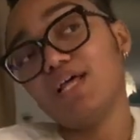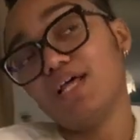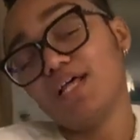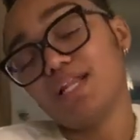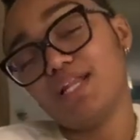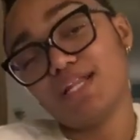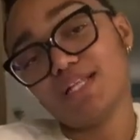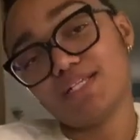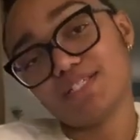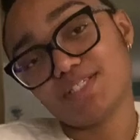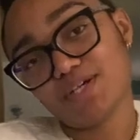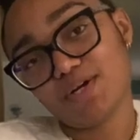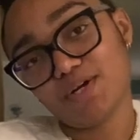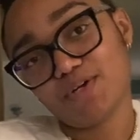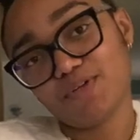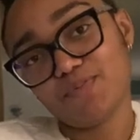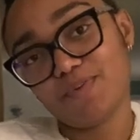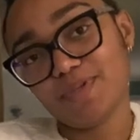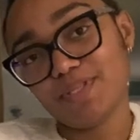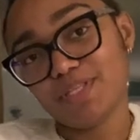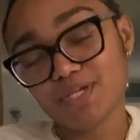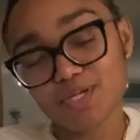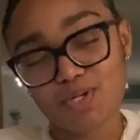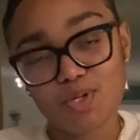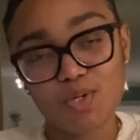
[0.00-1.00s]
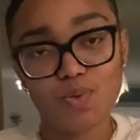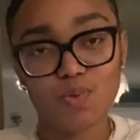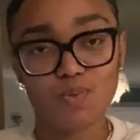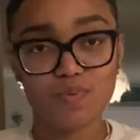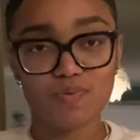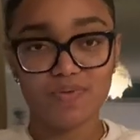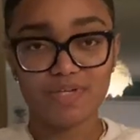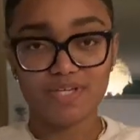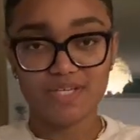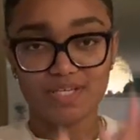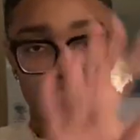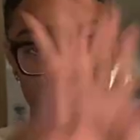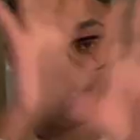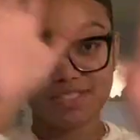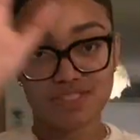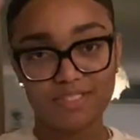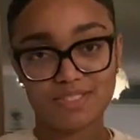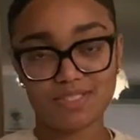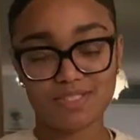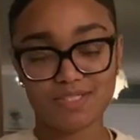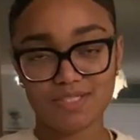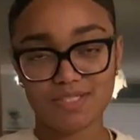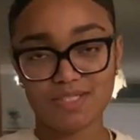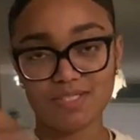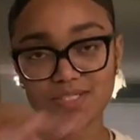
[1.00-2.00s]
let's start with the
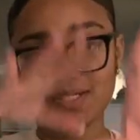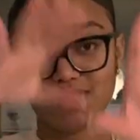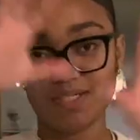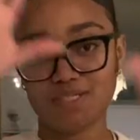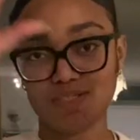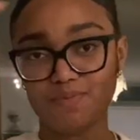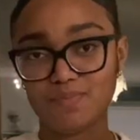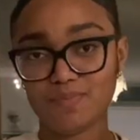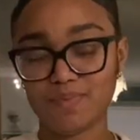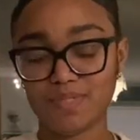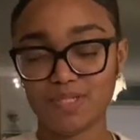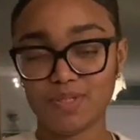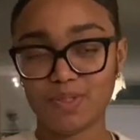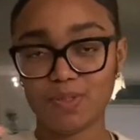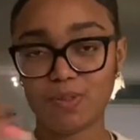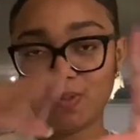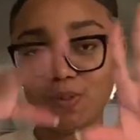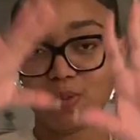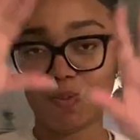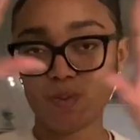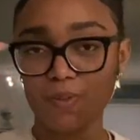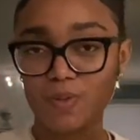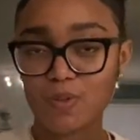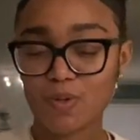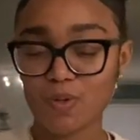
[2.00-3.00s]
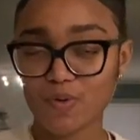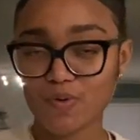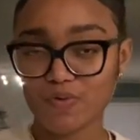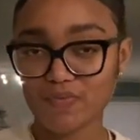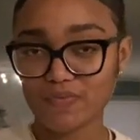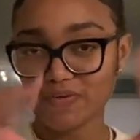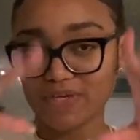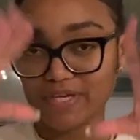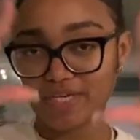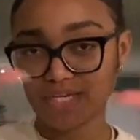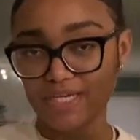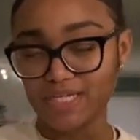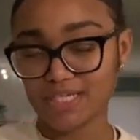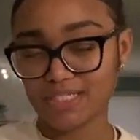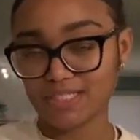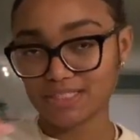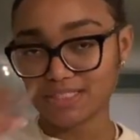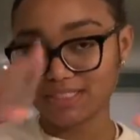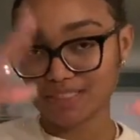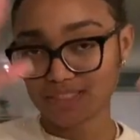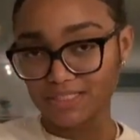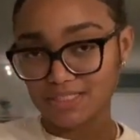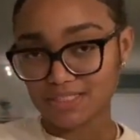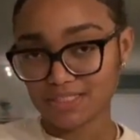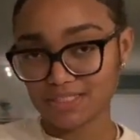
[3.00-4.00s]
COVID, with the whole COVID
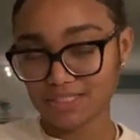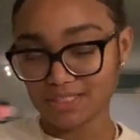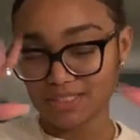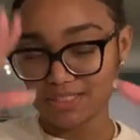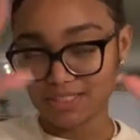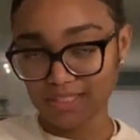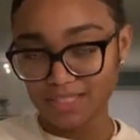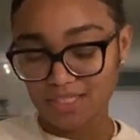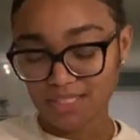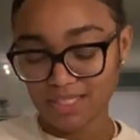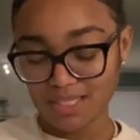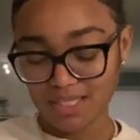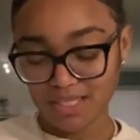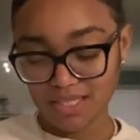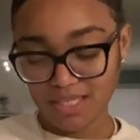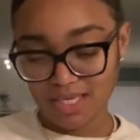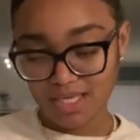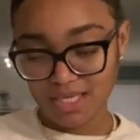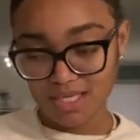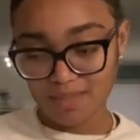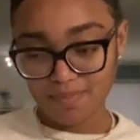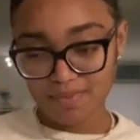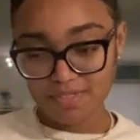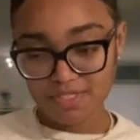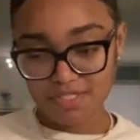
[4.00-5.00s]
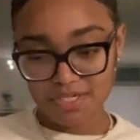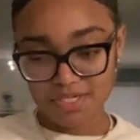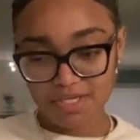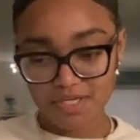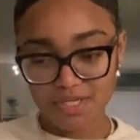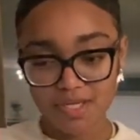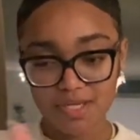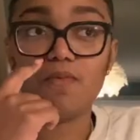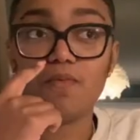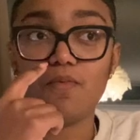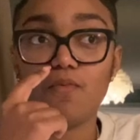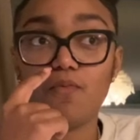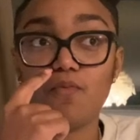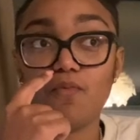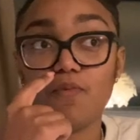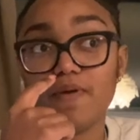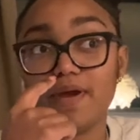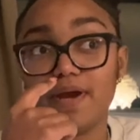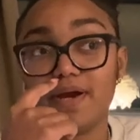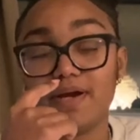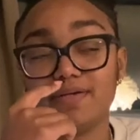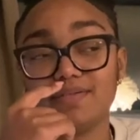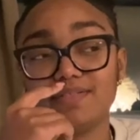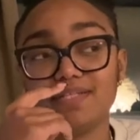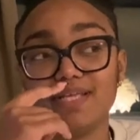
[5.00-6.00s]
thingy-majingy.
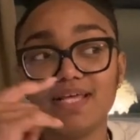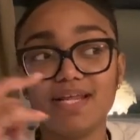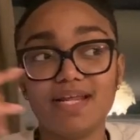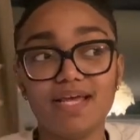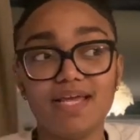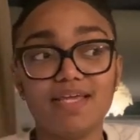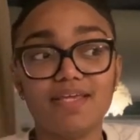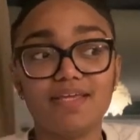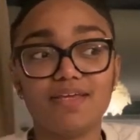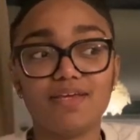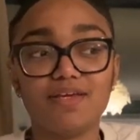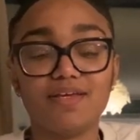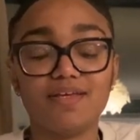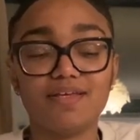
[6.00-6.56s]
Where did I